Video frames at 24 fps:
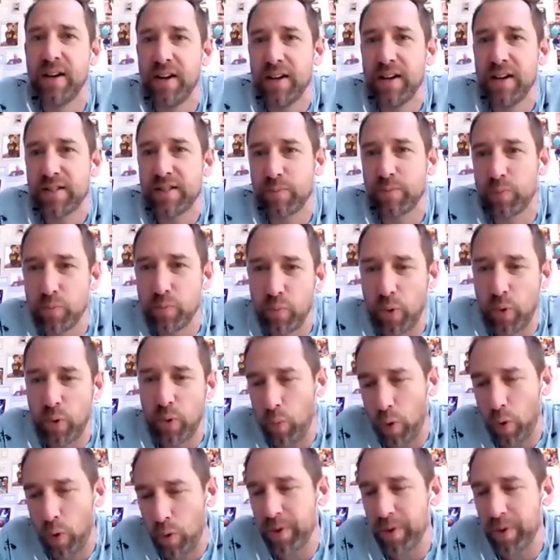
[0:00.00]
So
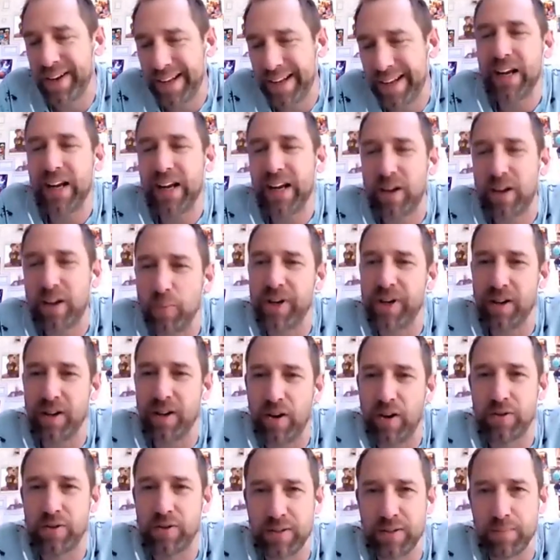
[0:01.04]
what we think we
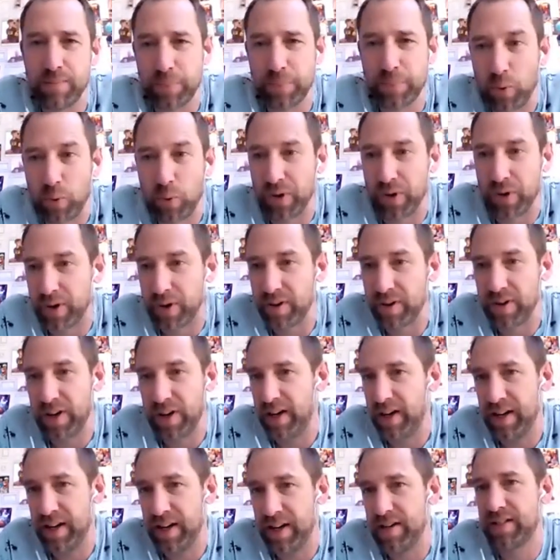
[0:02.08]
know is important
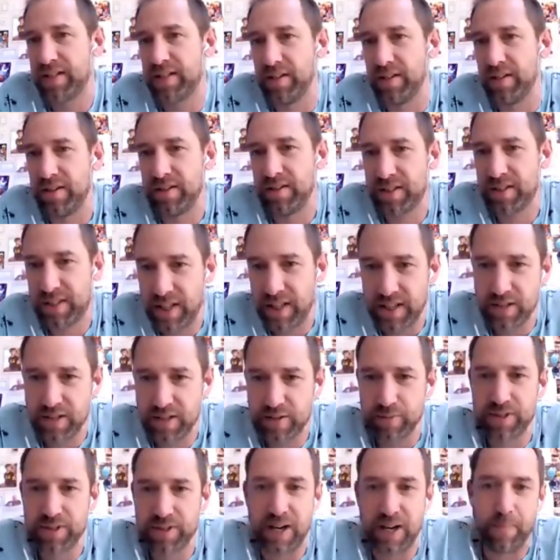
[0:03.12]
is that
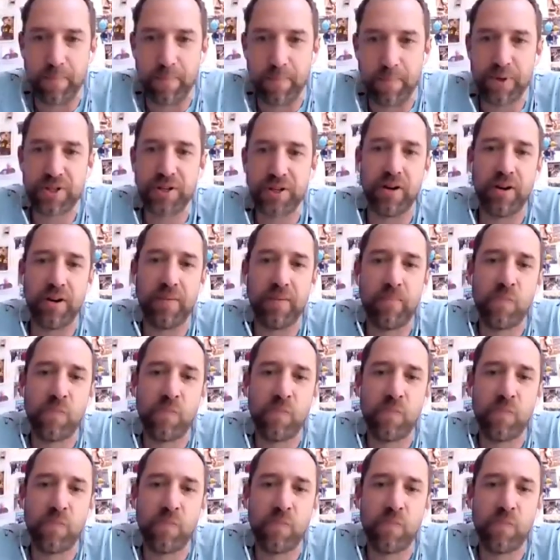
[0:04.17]
seasonal temperature,